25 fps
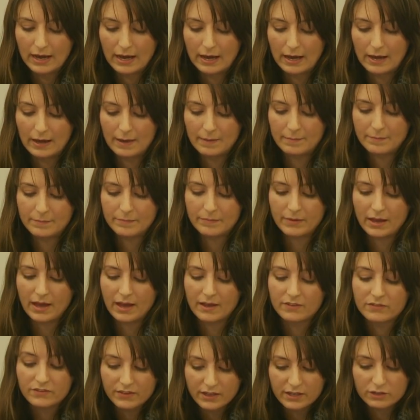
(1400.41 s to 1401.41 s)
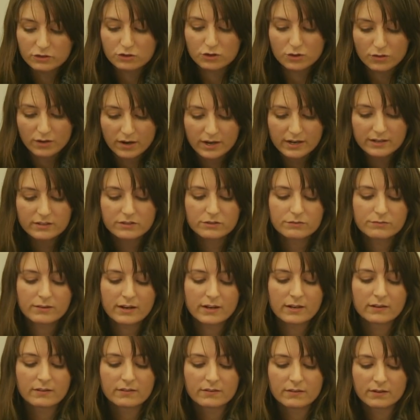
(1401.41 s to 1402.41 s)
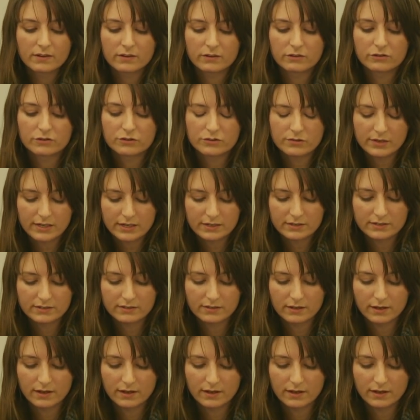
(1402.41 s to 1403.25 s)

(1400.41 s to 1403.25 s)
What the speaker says: as they try to reconcile strict